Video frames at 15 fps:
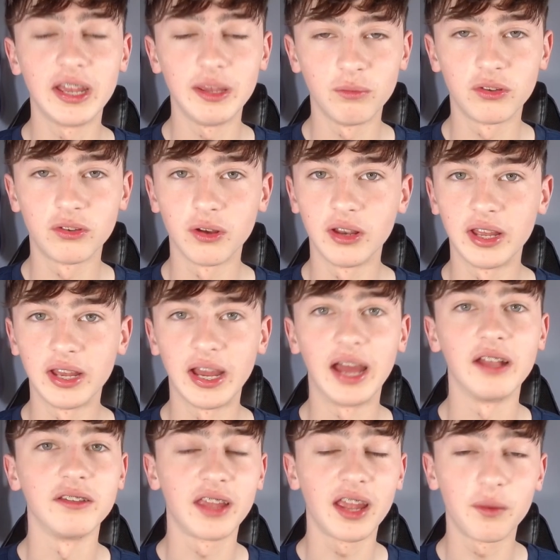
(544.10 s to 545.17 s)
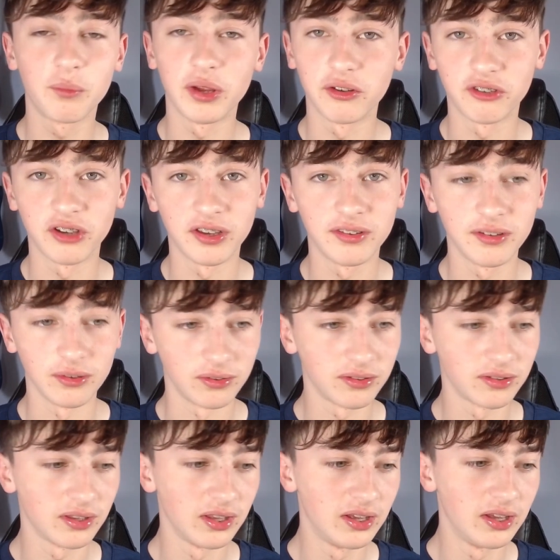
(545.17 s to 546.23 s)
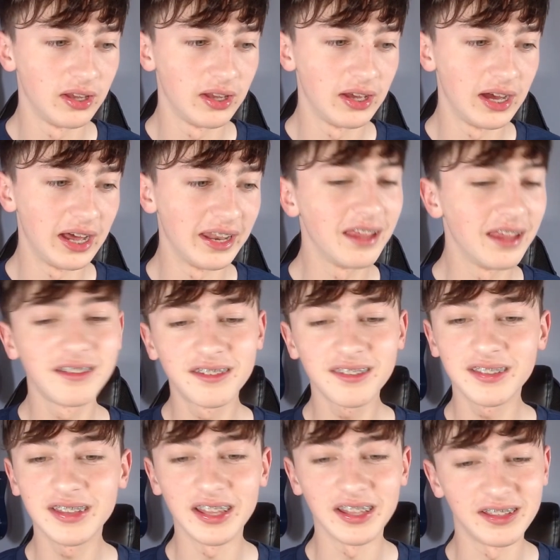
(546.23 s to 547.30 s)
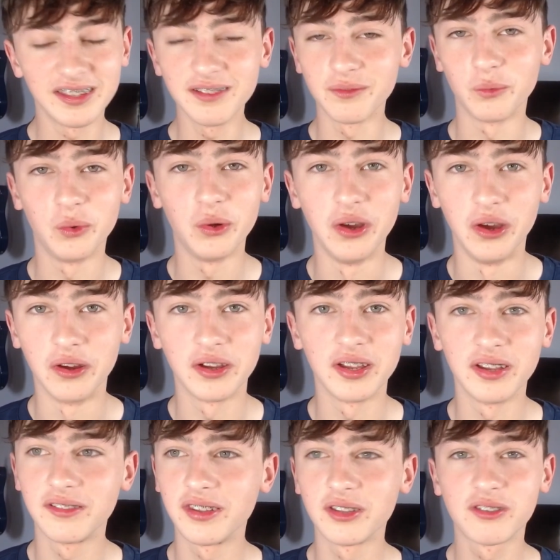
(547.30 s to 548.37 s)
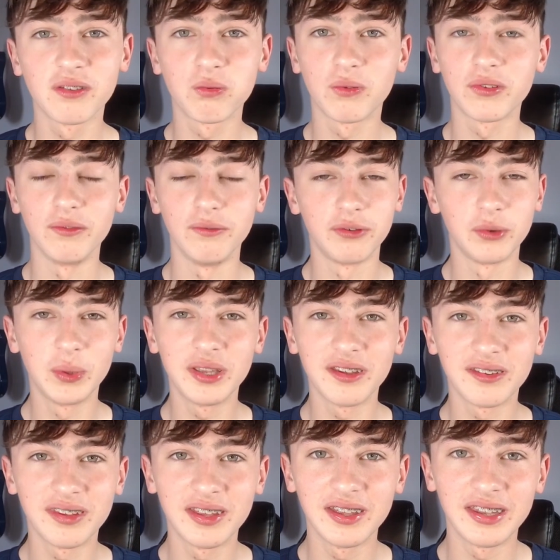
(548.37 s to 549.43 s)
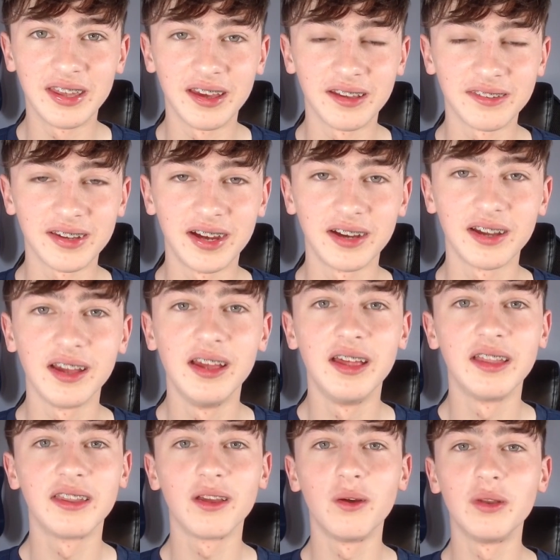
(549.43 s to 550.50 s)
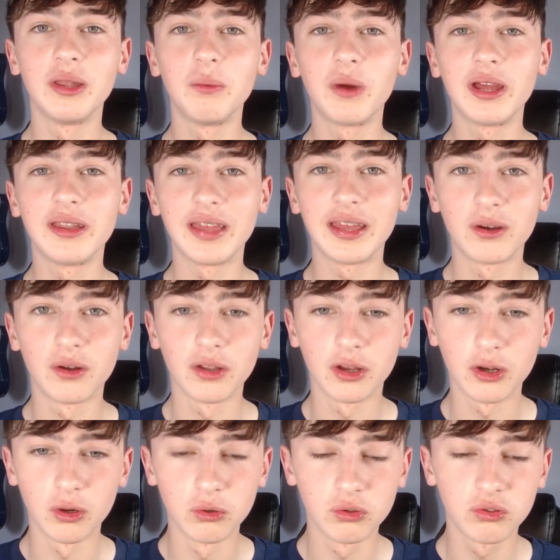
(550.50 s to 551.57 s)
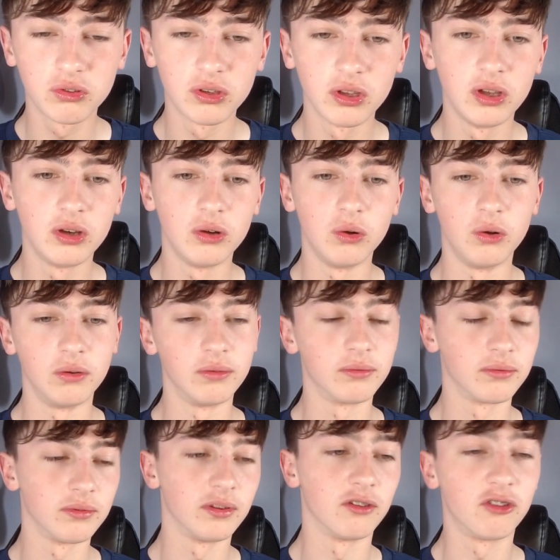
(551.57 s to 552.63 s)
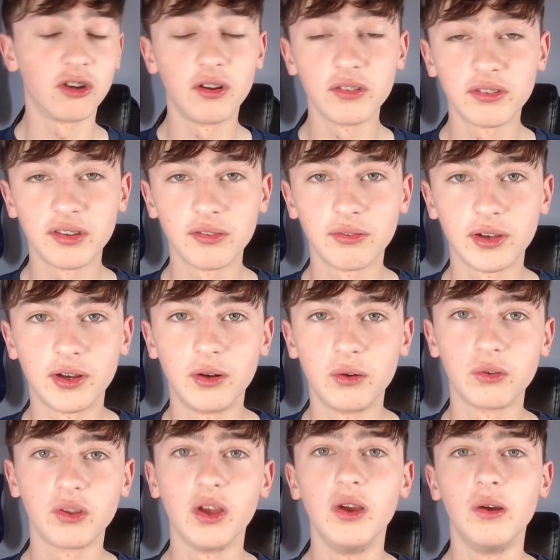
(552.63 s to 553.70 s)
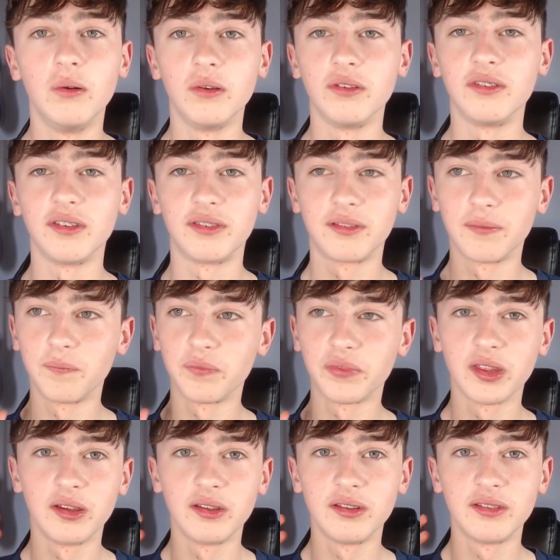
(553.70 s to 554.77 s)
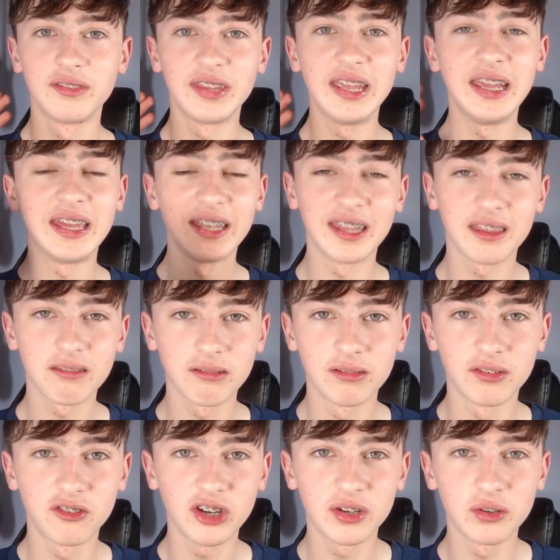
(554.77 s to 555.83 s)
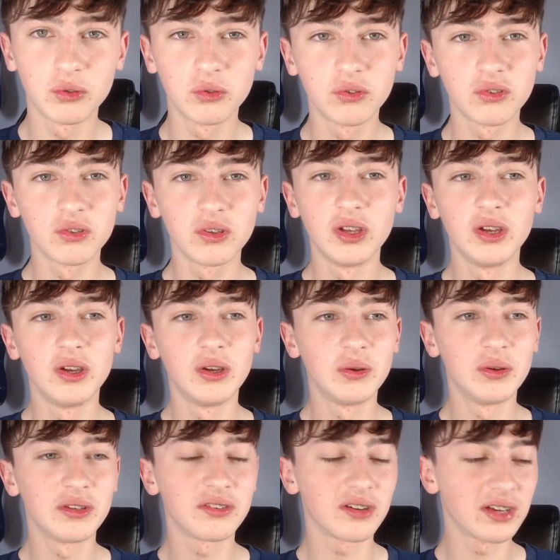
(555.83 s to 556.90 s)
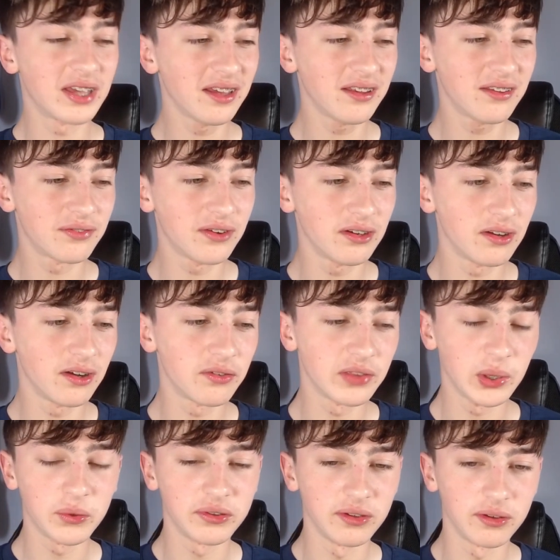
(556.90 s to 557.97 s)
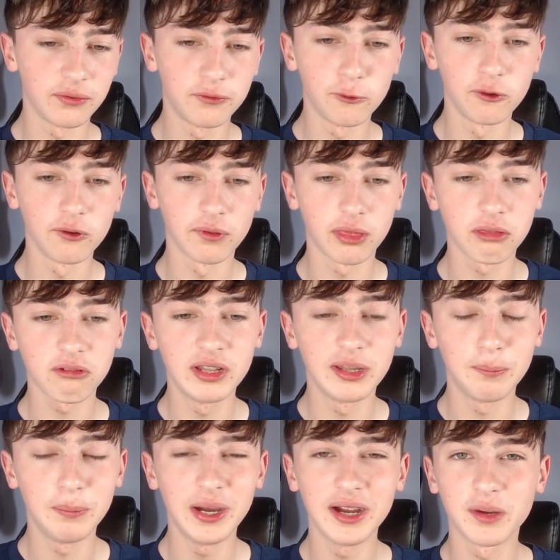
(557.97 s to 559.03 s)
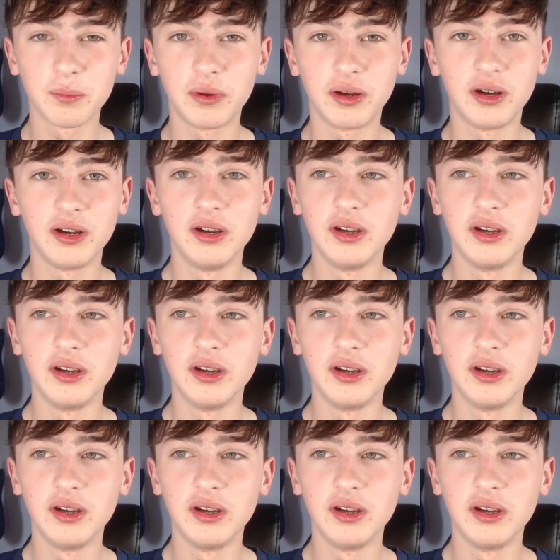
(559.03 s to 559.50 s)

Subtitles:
Sterling, and Gabriel Jesus. And it didn't work. There just wasn't fluidity in their attack. The only way they got the goals, or the chances for goals, was just dinking it through the channels, which I guess, fair enough, there was a 4-3 at the back, but